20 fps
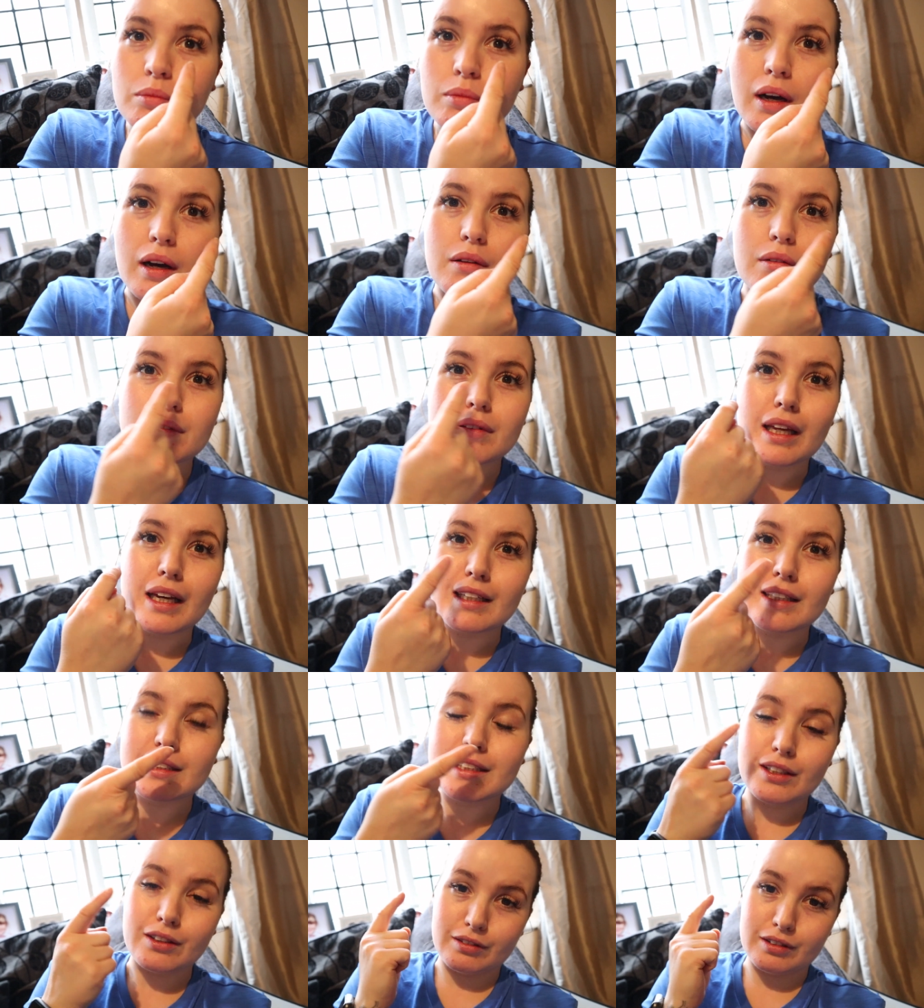Well, they
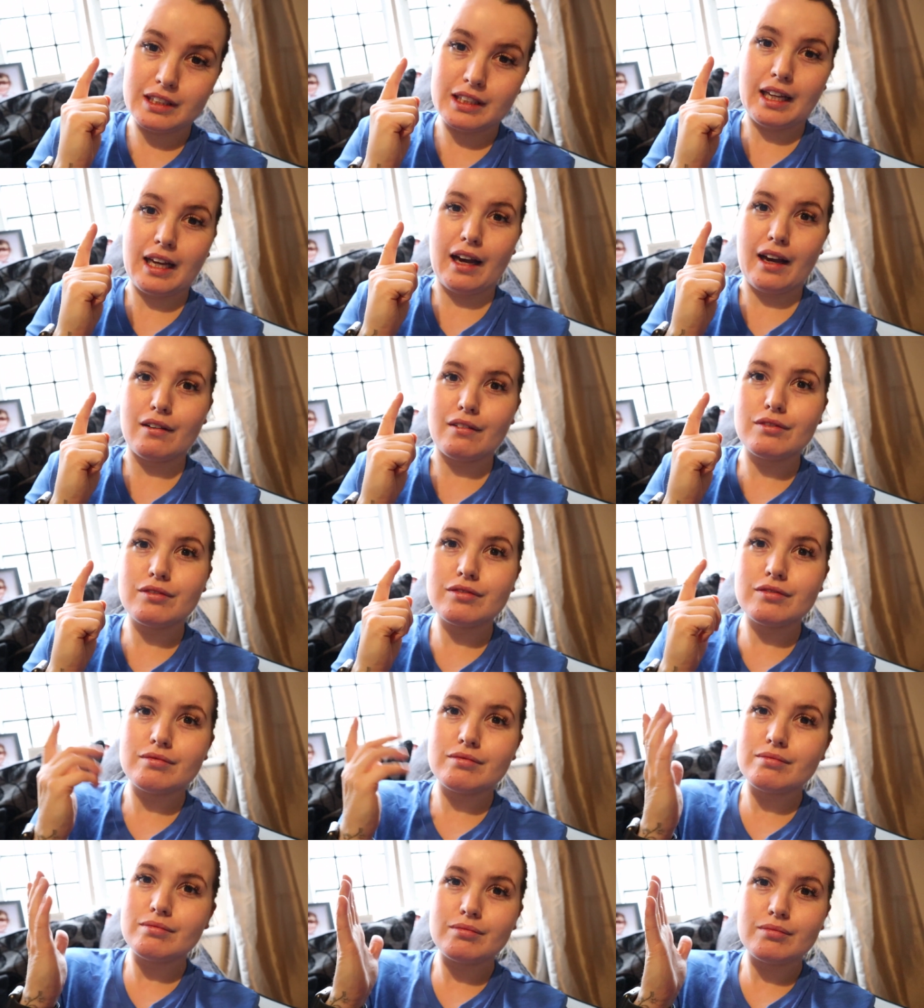seriously
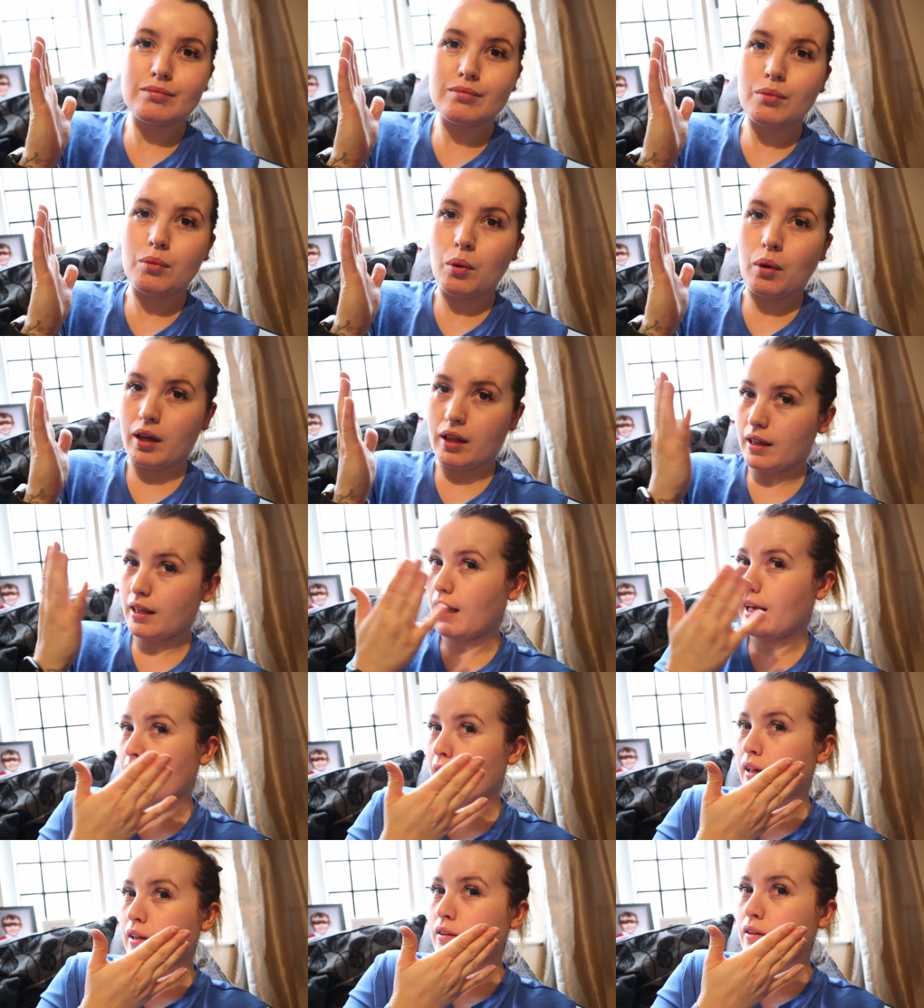have. What the
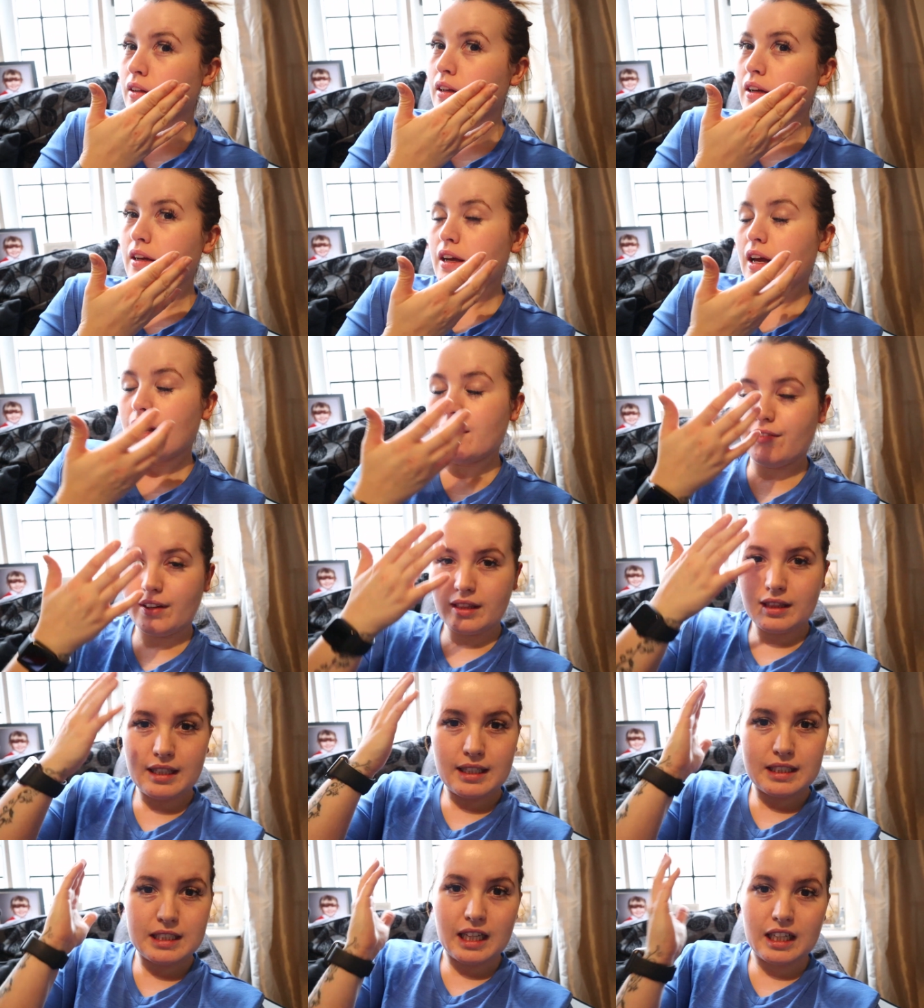hell? I've
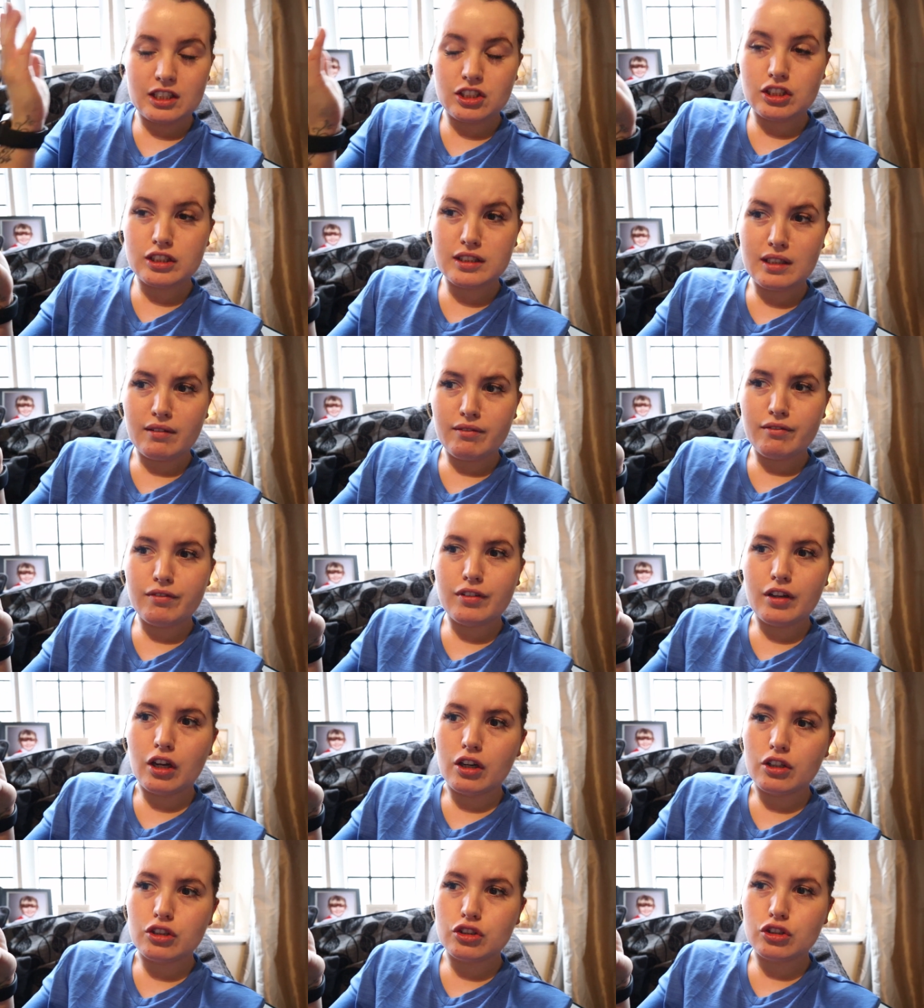had these lashes on
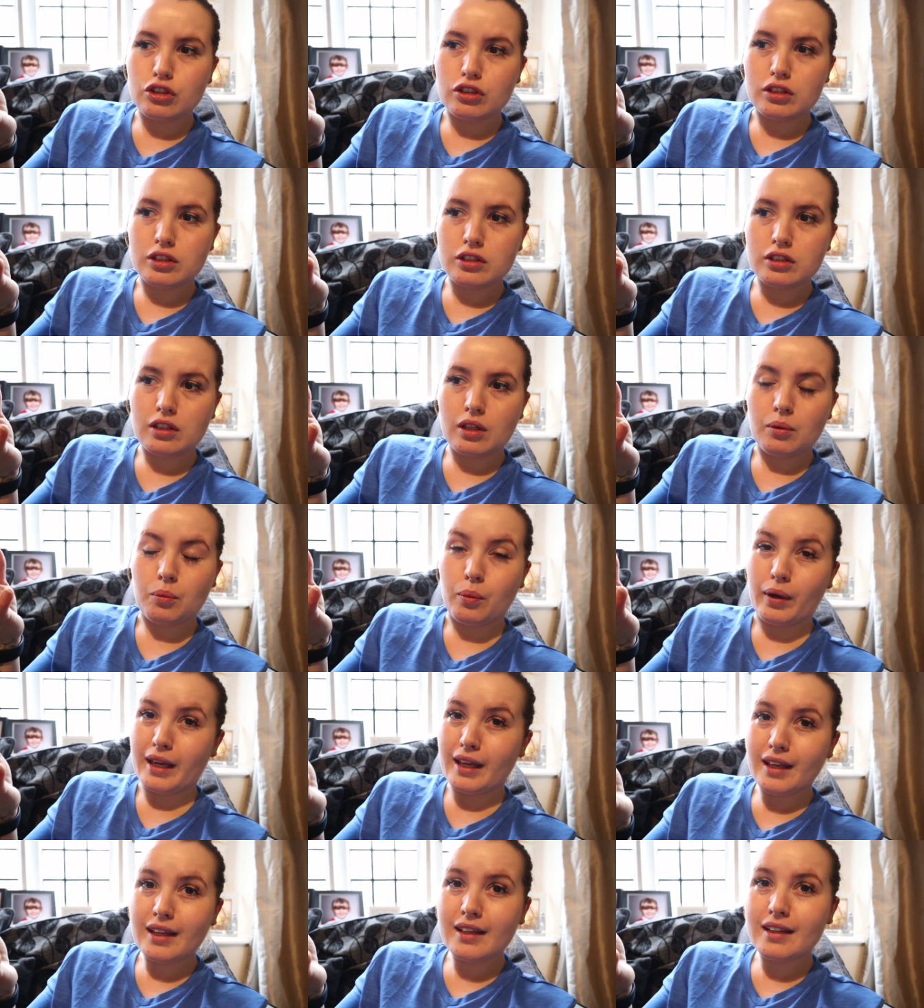for like just a
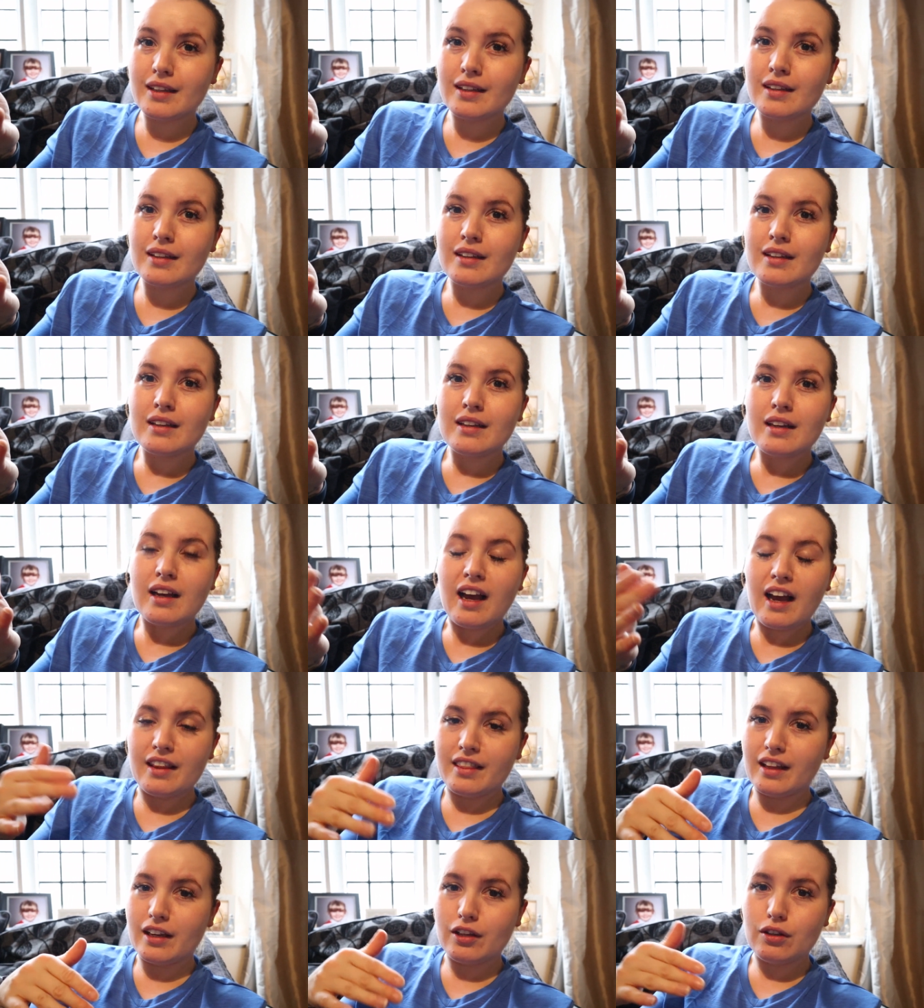week.
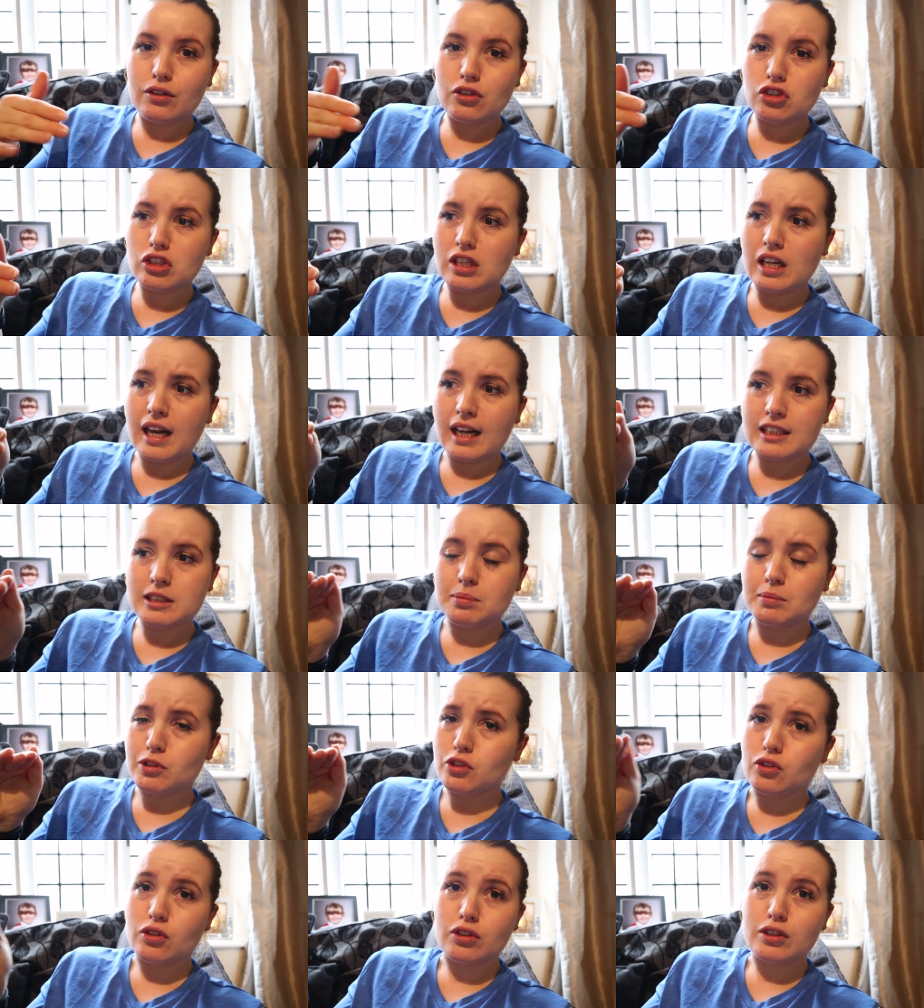And they usually last
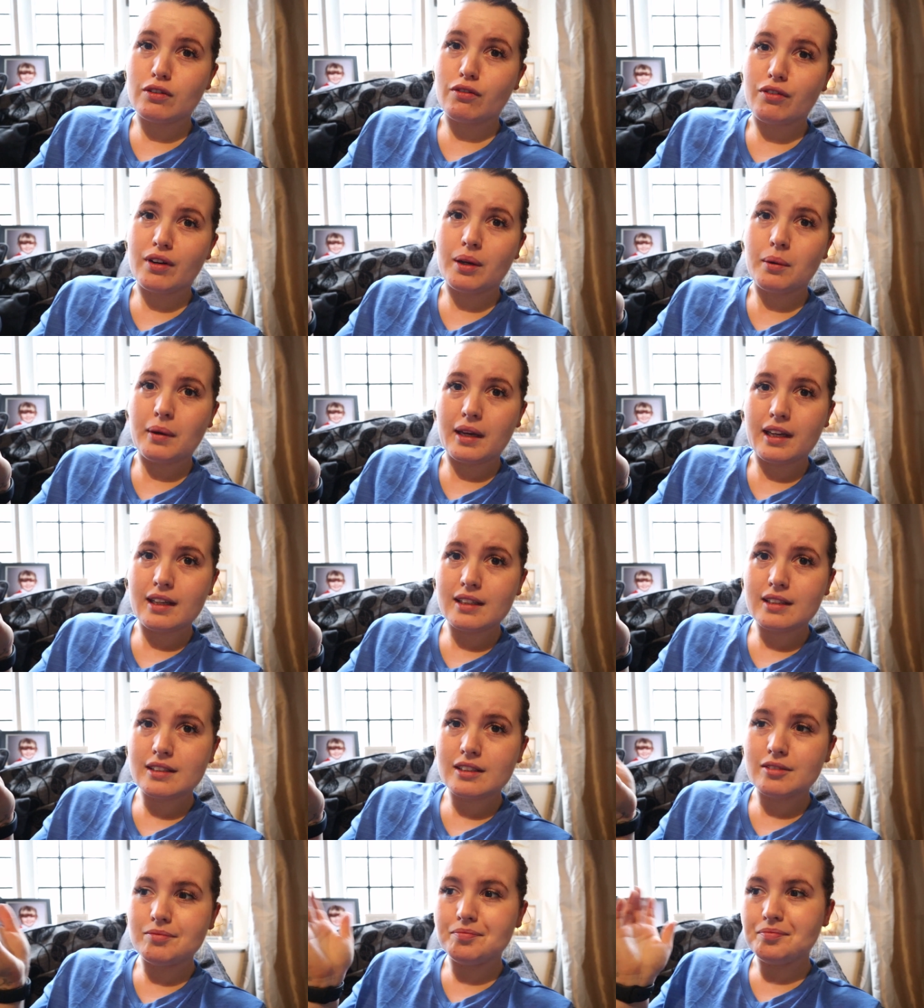me 2 to 3
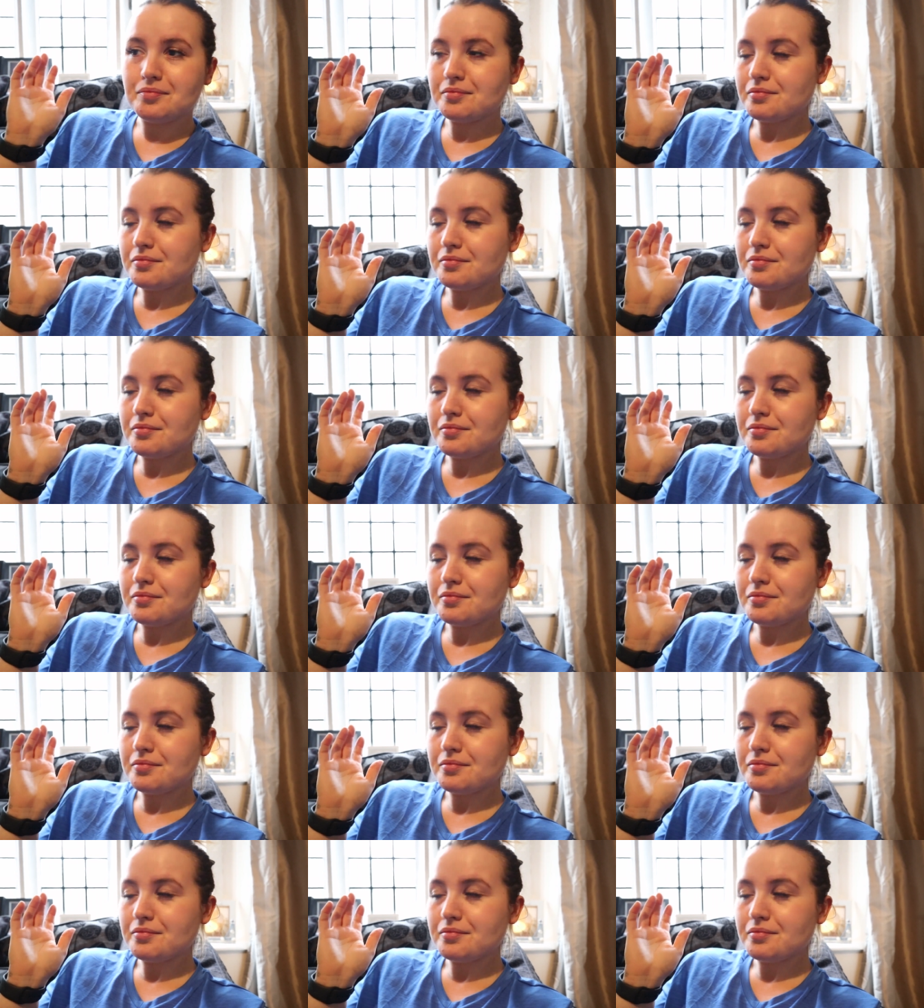weeks.